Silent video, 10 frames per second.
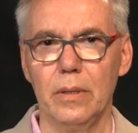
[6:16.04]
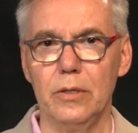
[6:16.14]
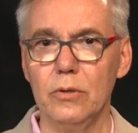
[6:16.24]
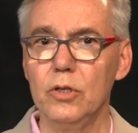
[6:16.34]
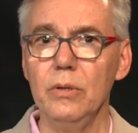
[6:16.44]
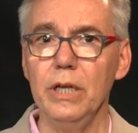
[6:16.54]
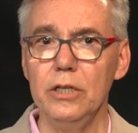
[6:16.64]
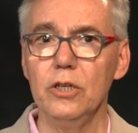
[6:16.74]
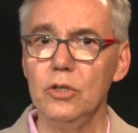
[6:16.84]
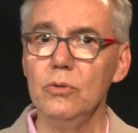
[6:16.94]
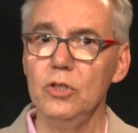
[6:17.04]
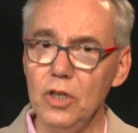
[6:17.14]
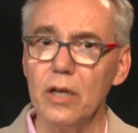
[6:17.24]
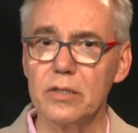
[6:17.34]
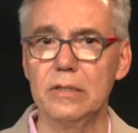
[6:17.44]
don't you need to do
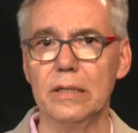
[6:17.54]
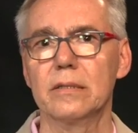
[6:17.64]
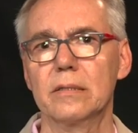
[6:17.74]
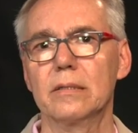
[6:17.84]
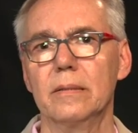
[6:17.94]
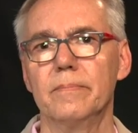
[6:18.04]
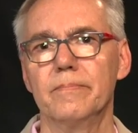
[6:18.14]
justice?